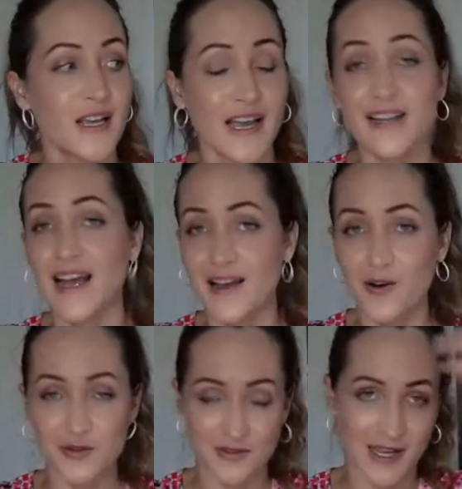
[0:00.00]
And I
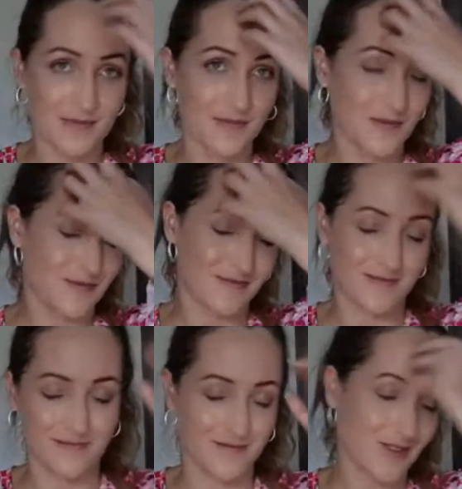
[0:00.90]
also am,
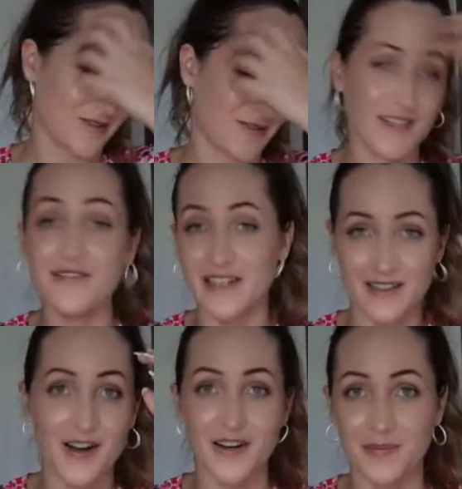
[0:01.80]
you know, living a
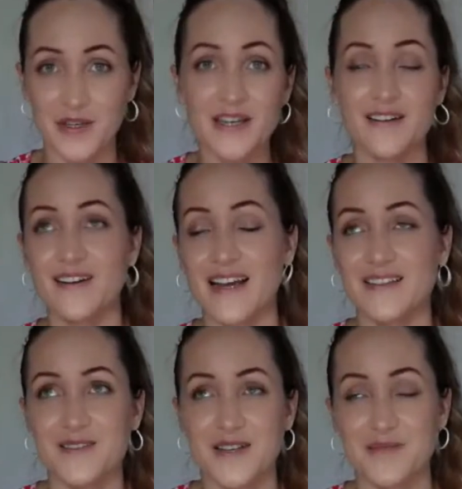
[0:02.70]
lot up here, as
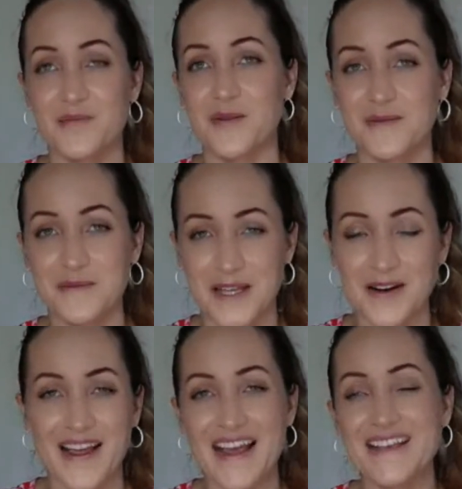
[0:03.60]
you can probably,
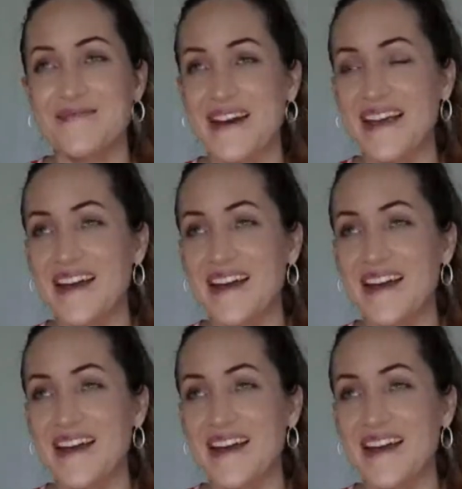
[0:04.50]
as my